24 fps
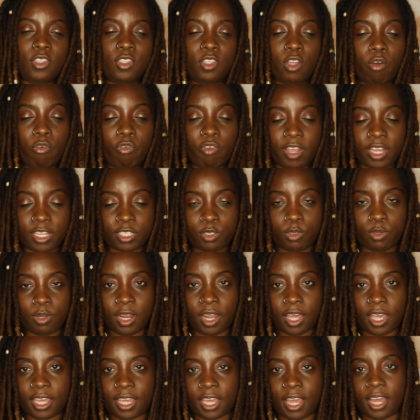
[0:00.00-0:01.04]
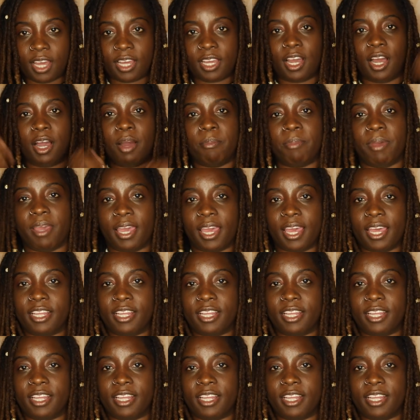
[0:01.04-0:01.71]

don't forget to like comment